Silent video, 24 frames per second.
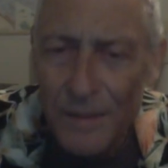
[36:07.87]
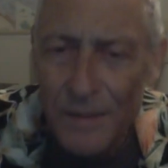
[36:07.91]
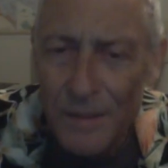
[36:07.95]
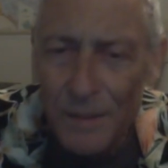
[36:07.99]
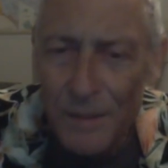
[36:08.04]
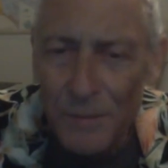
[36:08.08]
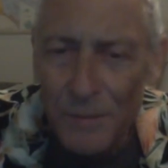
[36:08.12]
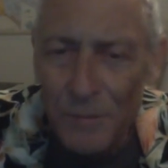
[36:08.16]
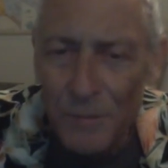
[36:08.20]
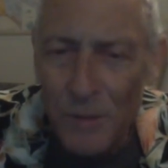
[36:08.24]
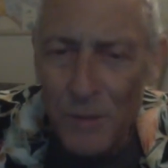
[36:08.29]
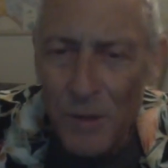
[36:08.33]

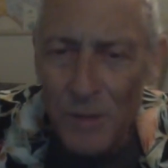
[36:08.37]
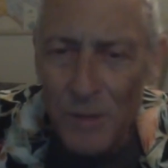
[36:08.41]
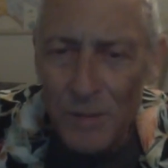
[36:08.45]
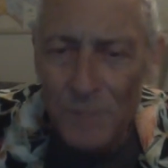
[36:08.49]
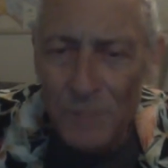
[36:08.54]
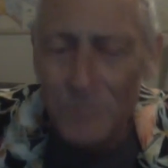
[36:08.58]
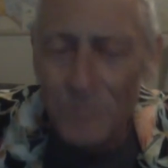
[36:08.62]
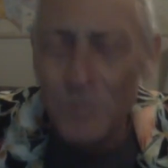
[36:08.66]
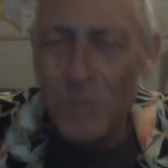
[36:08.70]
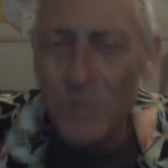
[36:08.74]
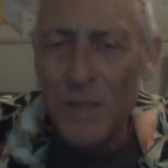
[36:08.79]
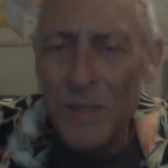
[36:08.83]
wrong
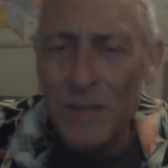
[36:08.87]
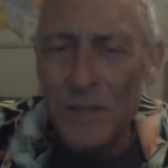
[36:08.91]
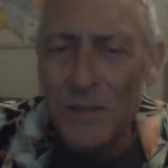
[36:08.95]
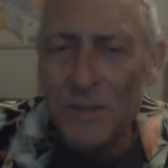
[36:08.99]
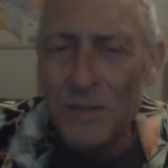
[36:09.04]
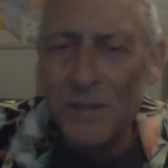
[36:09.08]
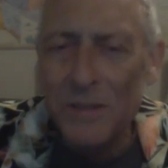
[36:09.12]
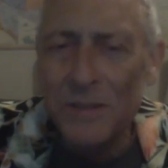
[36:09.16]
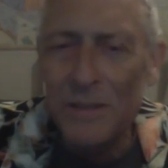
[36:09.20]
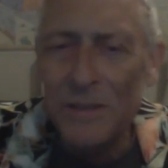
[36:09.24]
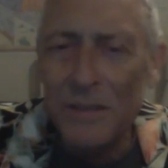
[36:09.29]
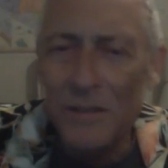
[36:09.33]

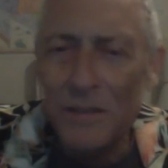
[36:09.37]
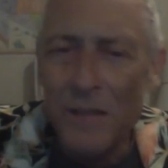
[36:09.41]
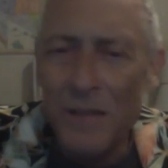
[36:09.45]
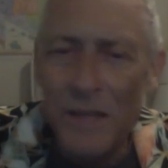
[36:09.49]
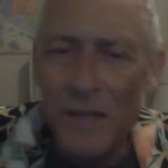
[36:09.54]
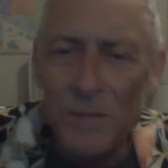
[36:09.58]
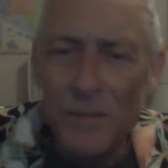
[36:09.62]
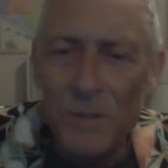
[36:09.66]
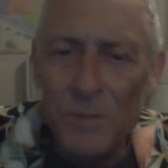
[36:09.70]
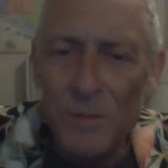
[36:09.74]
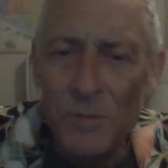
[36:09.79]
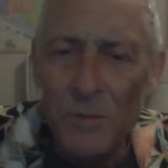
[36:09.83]
information, a
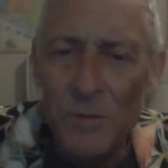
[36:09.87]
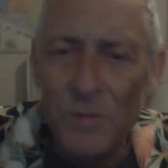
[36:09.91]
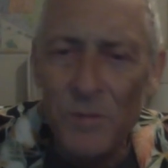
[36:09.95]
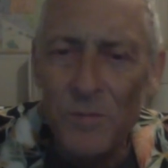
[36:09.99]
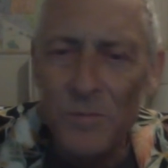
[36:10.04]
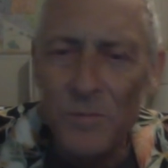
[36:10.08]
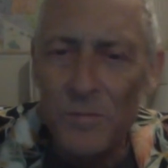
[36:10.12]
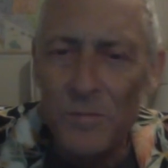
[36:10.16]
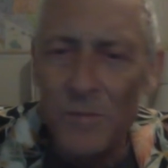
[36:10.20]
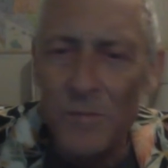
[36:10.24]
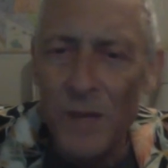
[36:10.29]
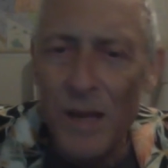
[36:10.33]
lot of people
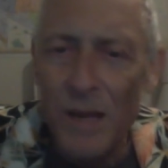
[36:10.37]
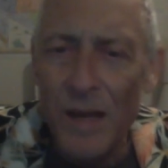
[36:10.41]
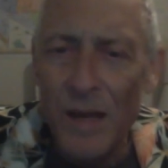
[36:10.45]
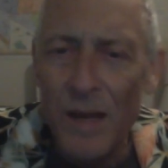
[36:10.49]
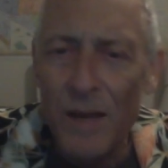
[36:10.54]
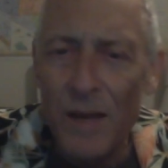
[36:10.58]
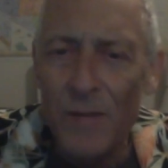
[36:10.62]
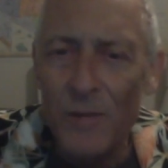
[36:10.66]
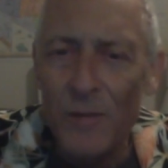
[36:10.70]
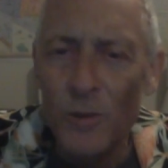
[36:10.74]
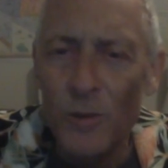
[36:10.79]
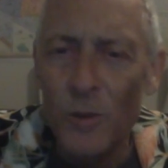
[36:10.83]

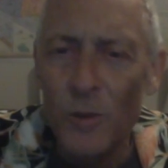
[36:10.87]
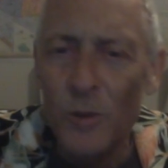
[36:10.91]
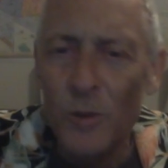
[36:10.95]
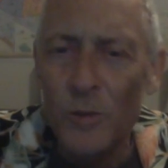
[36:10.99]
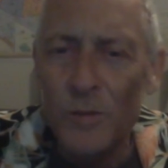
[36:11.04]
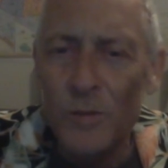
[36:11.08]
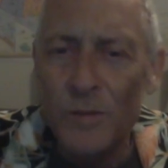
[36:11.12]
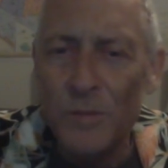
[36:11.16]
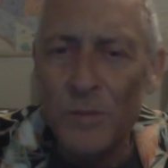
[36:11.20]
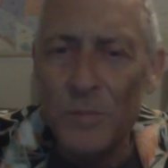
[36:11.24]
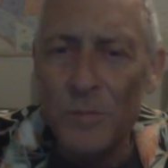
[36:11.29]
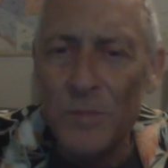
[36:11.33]
have
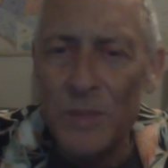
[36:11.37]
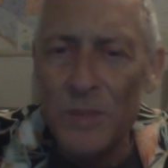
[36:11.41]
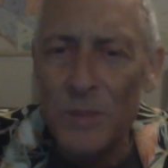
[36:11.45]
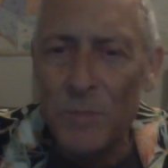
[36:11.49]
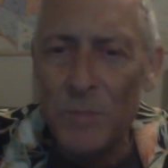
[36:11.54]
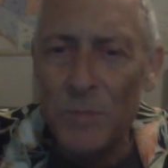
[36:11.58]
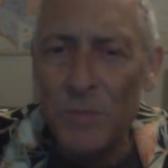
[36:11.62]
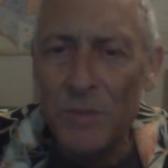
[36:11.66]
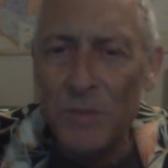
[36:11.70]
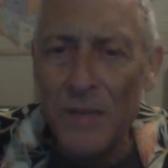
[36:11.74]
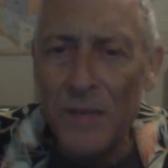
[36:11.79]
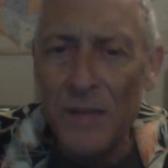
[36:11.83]
learned to
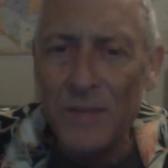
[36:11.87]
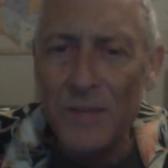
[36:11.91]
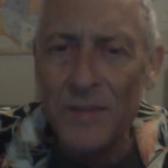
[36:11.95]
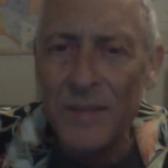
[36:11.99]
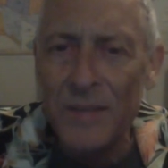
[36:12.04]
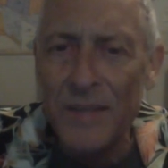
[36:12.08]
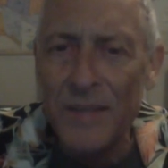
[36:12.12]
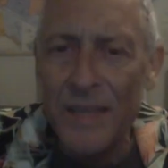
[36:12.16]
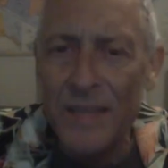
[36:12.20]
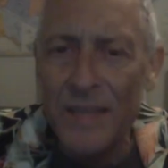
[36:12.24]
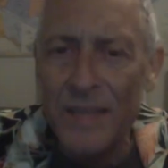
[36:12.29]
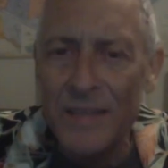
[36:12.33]
mispronounce
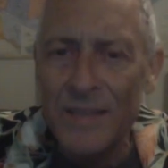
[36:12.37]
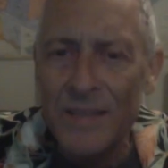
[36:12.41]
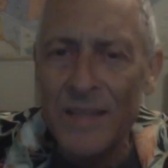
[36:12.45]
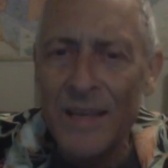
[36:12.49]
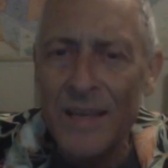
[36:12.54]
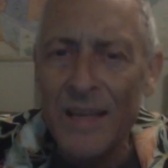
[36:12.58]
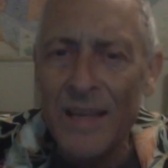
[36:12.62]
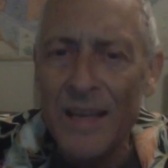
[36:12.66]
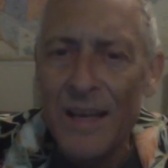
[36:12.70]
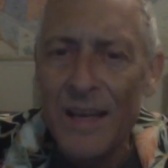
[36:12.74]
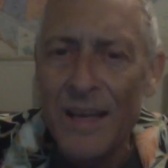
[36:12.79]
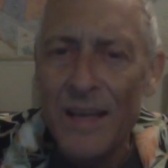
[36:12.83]
it as
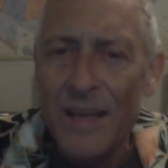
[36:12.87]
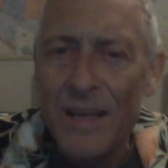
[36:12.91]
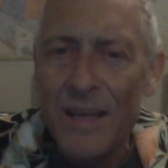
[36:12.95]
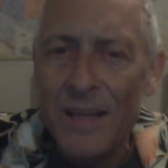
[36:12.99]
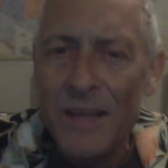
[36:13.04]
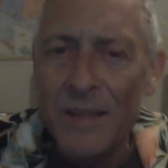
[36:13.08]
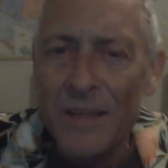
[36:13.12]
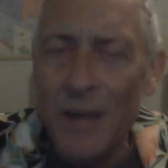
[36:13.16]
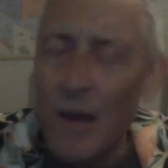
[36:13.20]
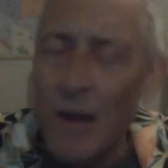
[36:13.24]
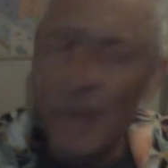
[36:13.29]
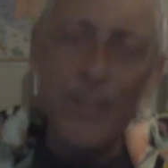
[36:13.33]

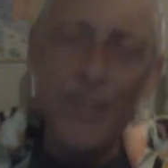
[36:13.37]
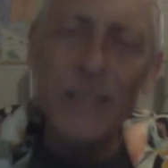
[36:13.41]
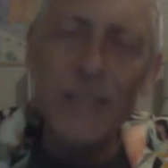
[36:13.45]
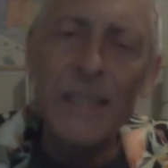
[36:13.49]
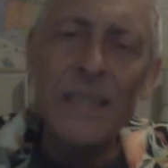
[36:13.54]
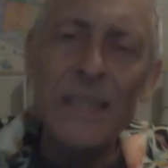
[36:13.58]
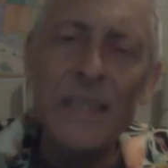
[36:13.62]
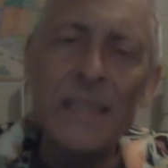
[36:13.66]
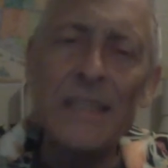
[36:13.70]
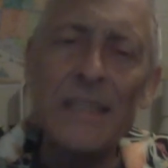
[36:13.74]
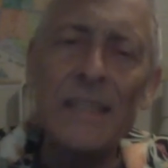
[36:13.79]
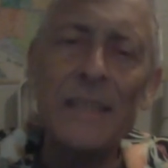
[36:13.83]

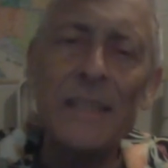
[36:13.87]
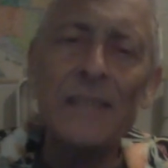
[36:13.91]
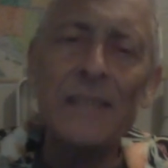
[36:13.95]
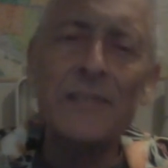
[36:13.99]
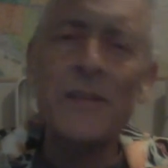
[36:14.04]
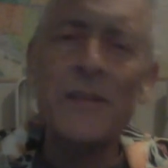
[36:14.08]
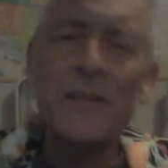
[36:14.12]
Carnegie